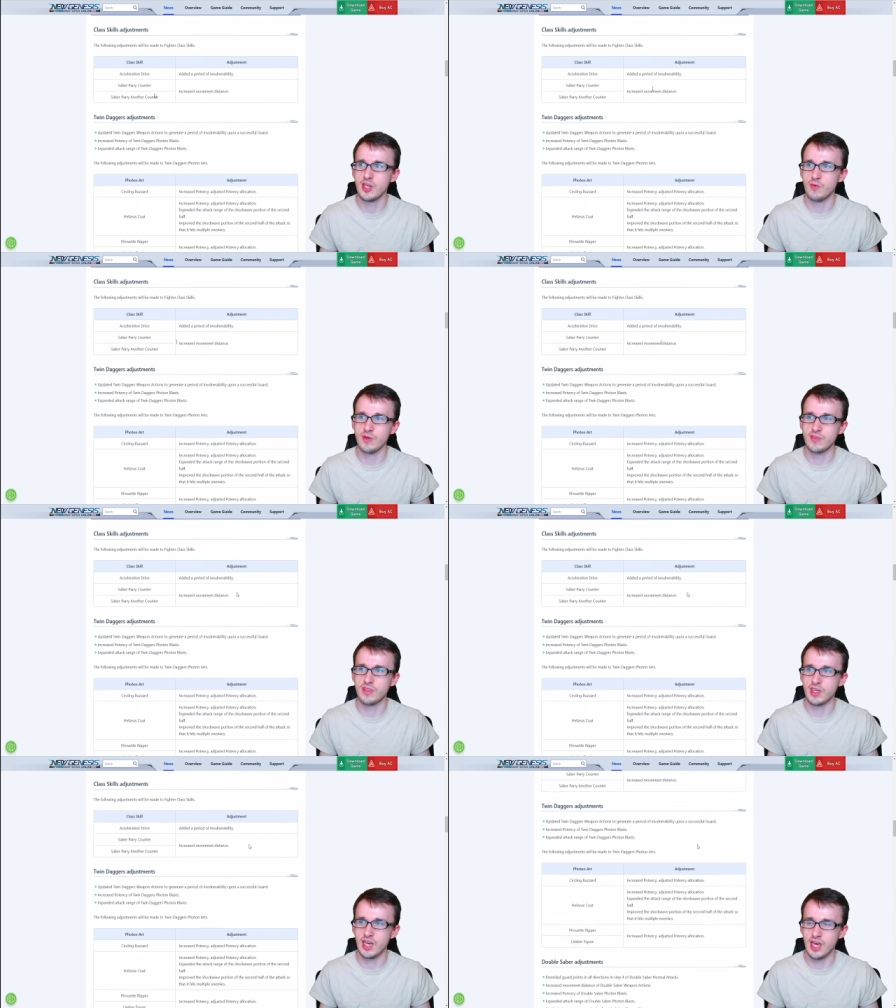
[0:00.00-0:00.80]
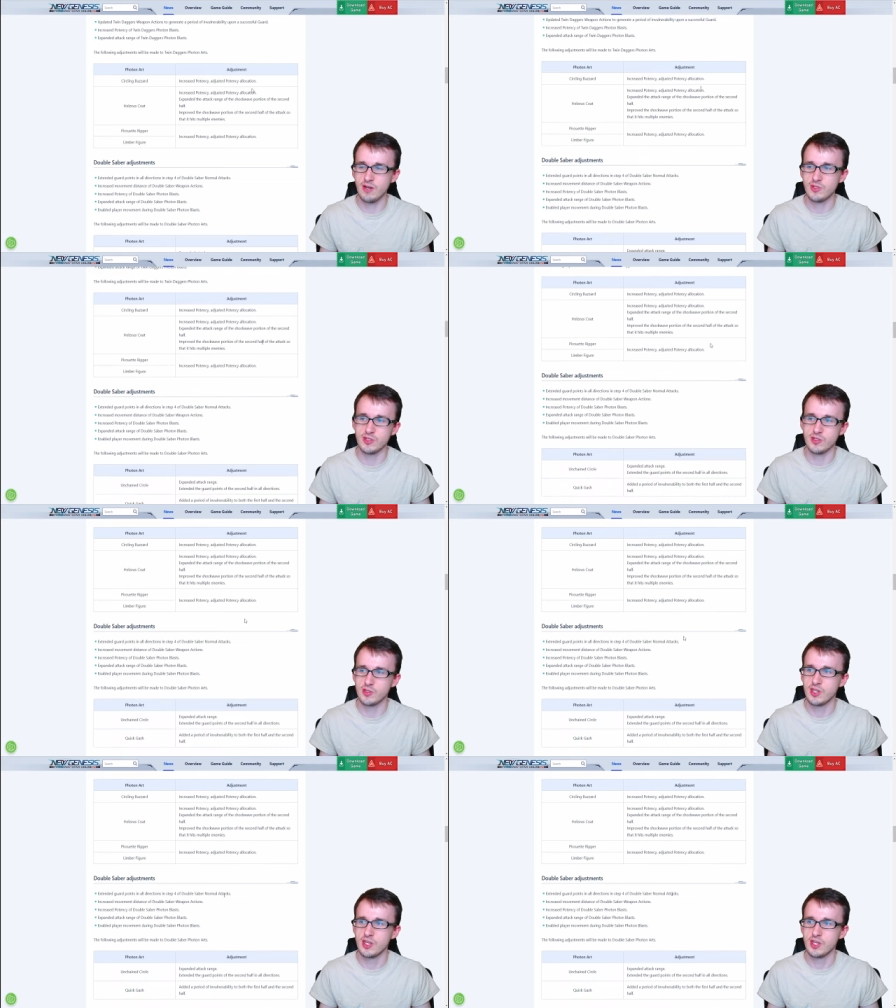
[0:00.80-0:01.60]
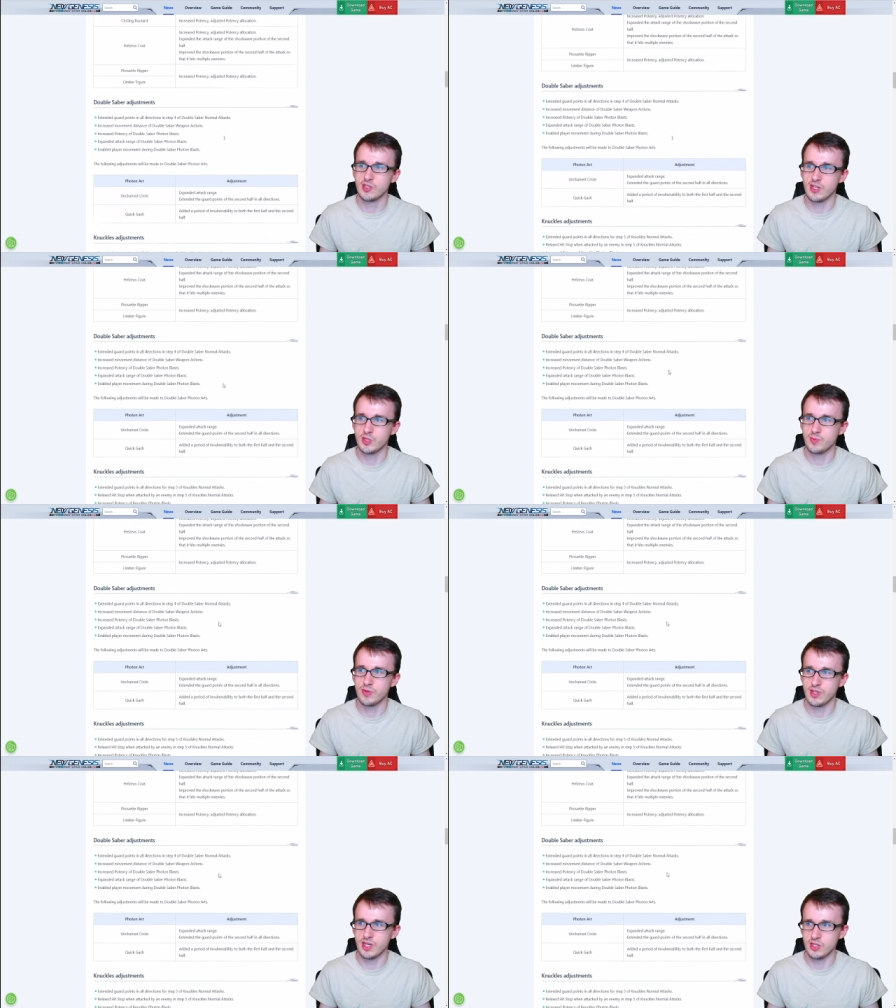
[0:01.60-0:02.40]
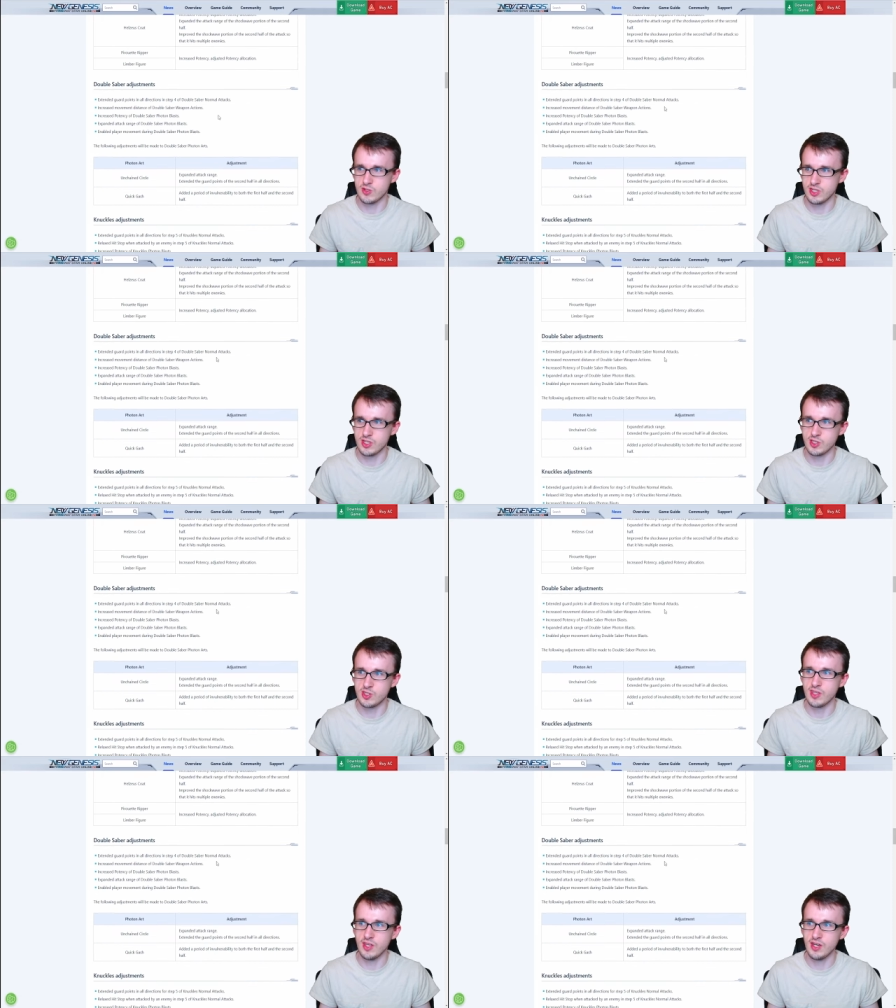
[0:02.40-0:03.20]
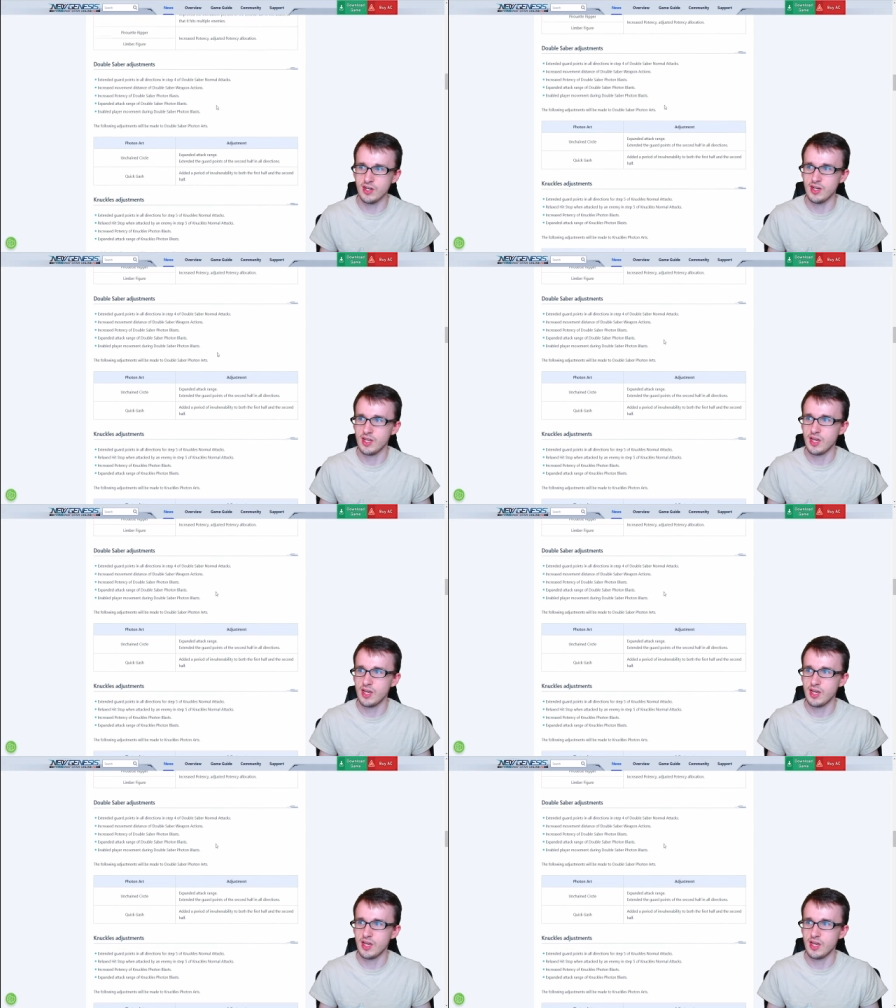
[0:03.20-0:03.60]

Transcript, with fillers: with the counters. So that's pretty interesting to see there.